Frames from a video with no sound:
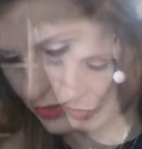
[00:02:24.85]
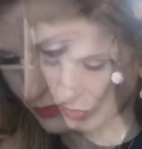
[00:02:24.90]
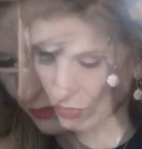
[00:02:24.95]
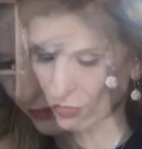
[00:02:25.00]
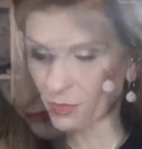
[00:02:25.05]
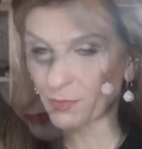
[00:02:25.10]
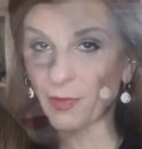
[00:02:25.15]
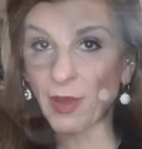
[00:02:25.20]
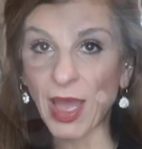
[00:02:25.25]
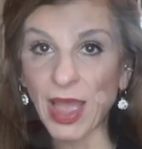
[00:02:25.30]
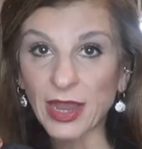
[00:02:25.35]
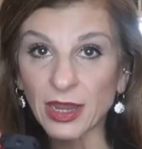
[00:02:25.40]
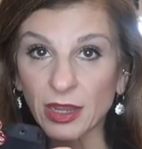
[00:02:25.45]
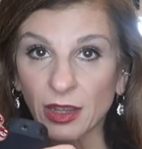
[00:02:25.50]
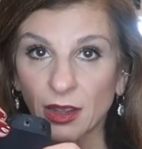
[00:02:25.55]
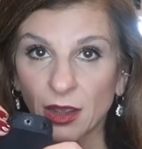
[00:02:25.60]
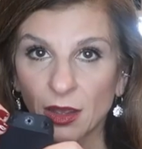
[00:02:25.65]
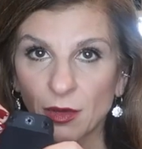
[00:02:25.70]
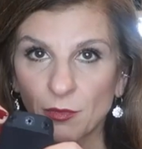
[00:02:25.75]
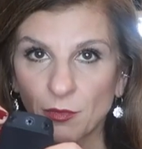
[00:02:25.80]
So the
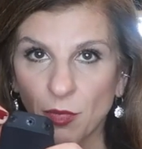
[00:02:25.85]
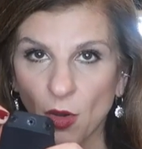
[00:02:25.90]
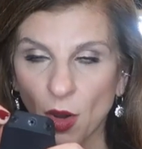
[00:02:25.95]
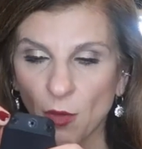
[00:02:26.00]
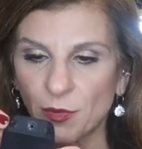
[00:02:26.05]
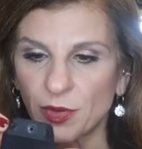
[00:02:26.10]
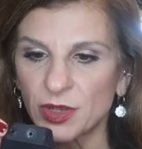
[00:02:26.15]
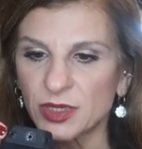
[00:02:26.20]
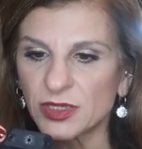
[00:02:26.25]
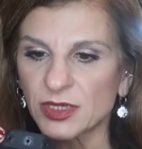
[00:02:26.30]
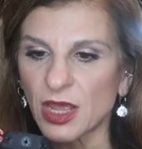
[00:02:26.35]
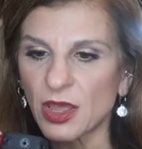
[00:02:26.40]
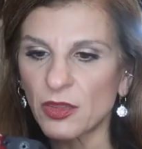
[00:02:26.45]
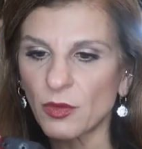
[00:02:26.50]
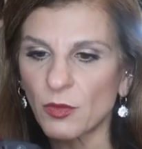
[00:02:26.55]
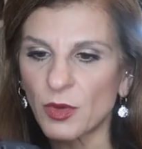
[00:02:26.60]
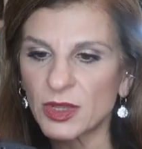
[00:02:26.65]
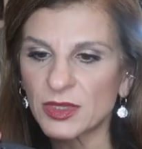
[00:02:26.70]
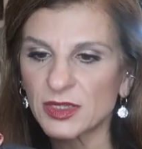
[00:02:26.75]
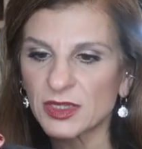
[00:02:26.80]
back poppers are
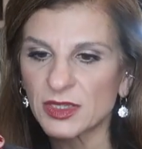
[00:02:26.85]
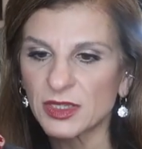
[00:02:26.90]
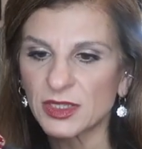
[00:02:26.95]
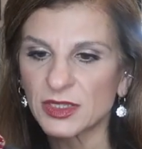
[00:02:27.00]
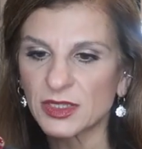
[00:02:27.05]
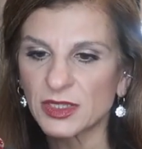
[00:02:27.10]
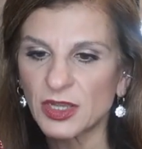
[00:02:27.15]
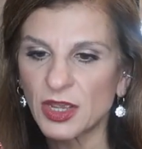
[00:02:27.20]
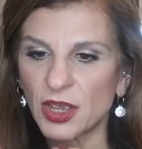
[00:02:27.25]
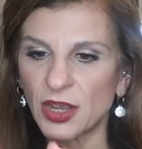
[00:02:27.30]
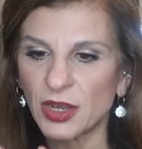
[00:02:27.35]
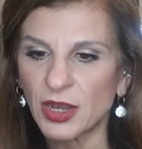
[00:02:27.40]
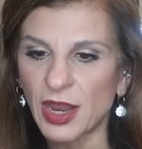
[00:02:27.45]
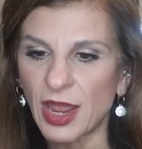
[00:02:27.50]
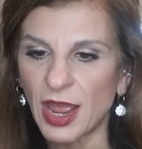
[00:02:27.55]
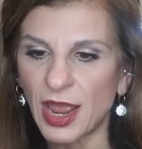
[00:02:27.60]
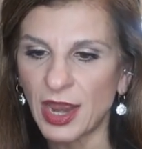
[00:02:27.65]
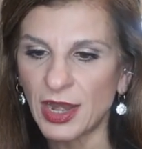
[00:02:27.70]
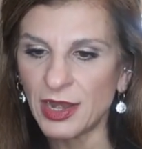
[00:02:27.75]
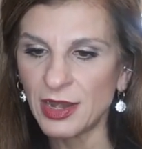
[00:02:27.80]
the ones that turn
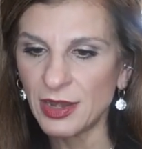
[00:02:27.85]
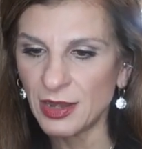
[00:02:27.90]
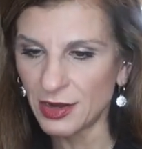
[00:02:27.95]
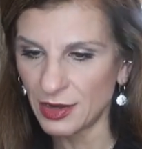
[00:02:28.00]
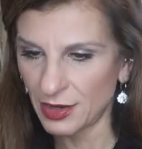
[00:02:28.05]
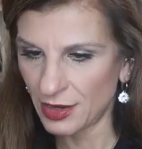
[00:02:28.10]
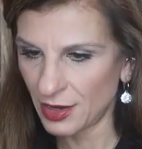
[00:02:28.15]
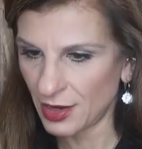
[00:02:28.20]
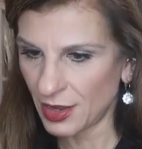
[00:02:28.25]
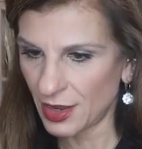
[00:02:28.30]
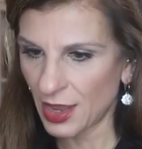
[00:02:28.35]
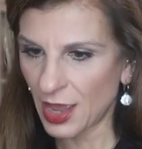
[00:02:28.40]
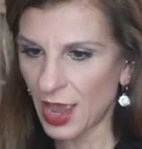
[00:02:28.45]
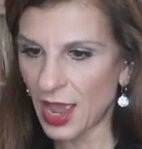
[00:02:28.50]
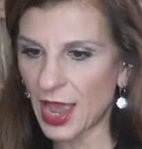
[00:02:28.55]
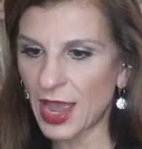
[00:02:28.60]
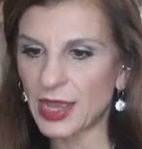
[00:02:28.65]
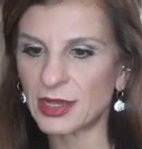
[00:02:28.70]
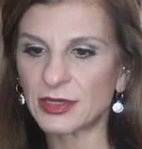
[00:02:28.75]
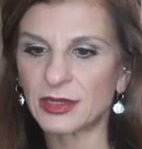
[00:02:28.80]
in
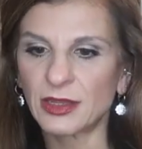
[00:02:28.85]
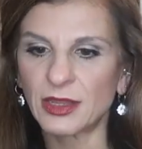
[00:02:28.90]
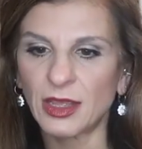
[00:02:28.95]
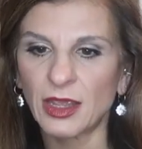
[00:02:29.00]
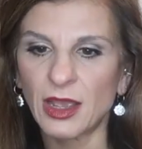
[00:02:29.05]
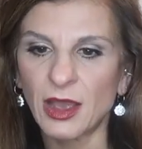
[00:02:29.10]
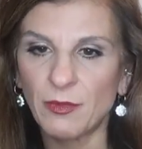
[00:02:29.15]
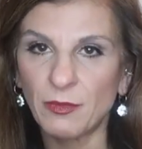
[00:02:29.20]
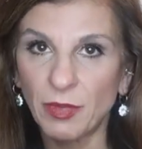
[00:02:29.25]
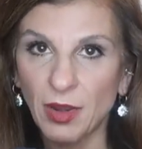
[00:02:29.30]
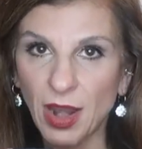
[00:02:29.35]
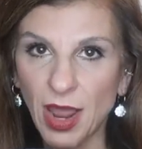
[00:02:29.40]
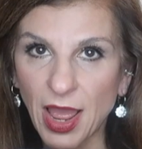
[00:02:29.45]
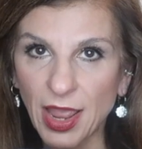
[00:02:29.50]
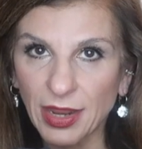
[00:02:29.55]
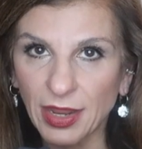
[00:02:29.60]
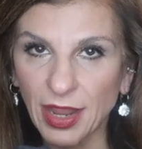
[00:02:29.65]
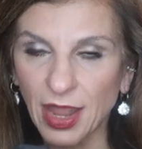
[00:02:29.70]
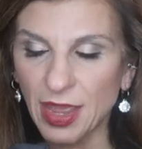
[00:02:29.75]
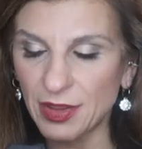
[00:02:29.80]
and they are
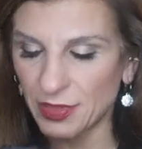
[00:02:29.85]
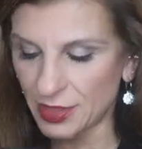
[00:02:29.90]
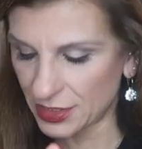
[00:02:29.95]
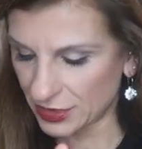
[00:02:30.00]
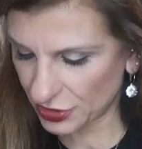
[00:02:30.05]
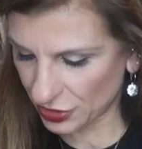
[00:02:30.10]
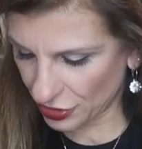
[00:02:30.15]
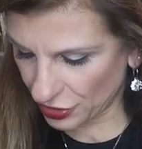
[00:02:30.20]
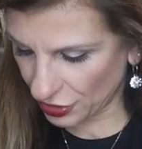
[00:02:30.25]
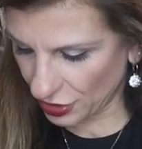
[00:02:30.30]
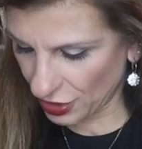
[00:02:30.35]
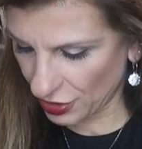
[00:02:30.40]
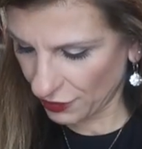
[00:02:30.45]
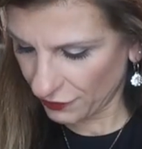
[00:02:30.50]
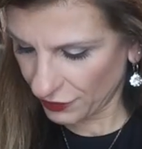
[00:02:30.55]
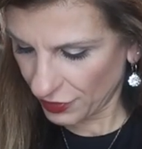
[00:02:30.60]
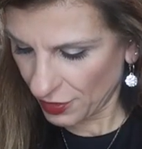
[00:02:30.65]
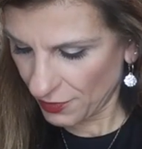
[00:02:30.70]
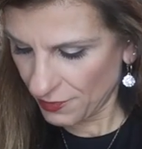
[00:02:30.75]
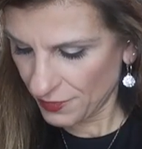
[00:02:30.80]
black and there's 3
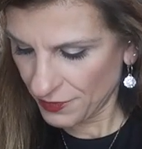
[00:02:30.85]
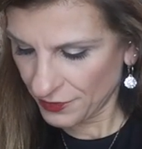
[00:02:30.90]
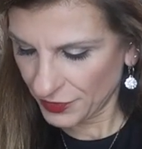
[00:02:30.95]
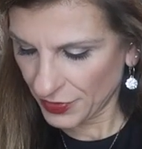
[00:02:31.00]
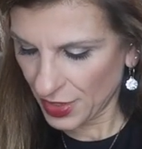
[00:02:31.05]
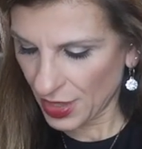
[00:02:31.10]
of them.